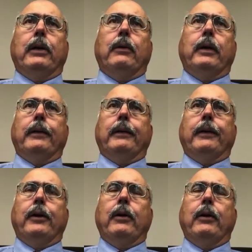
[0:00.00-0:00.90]
know, I,
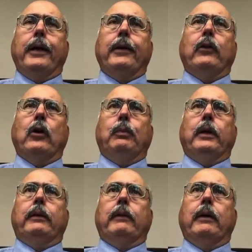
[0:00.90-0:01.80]
you know, I just hope
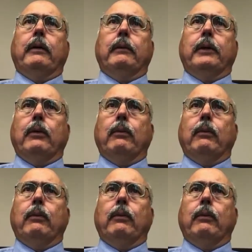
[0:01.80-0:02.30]
that, uh, you know,